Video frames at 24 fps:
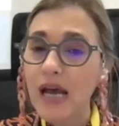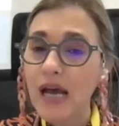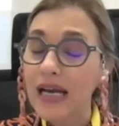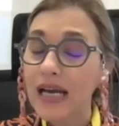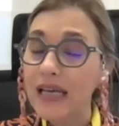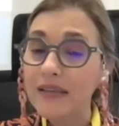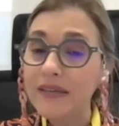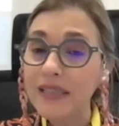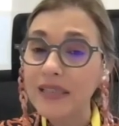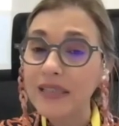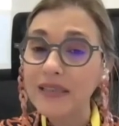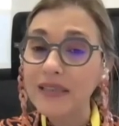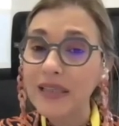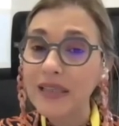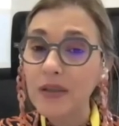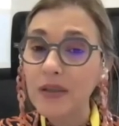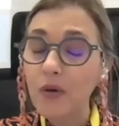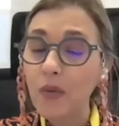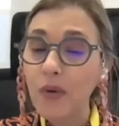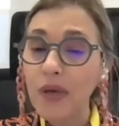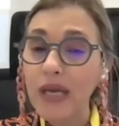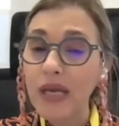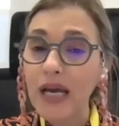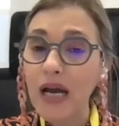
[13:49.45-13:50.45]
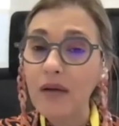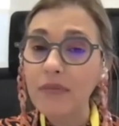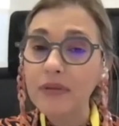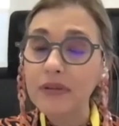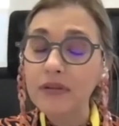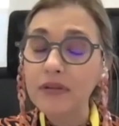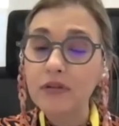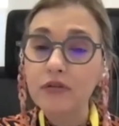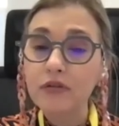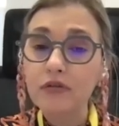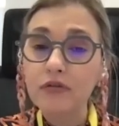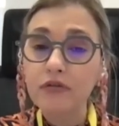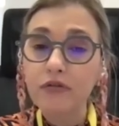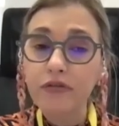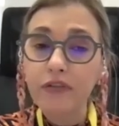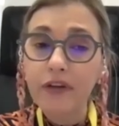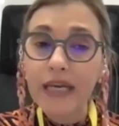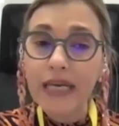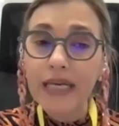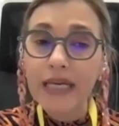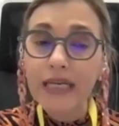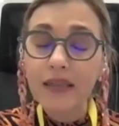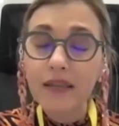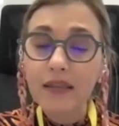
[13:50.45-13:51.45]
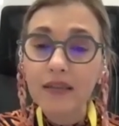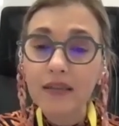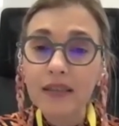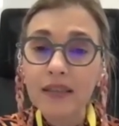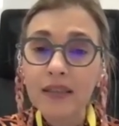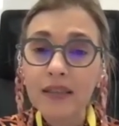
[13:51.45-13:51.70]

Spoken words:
I think that we have to fight